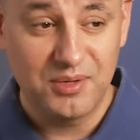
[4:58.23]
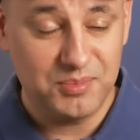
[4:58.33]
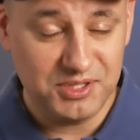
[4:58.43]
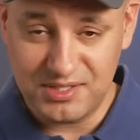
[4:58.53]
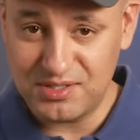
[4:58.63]

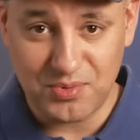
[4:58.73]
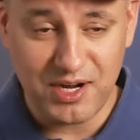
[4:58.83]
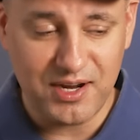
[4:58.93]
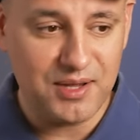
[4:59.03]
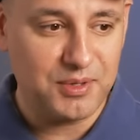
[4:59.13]
but this is
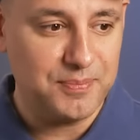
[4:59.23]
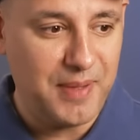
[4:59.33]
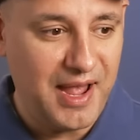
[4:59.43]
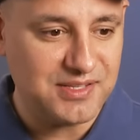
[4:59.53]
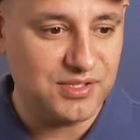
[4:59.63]
right now
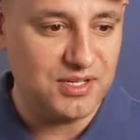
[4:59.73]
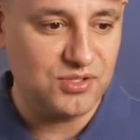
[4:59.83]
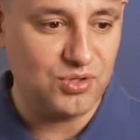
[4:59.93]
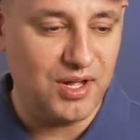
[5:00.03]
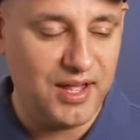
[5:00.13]
capacity,
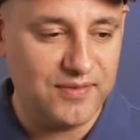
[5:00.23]
so I'll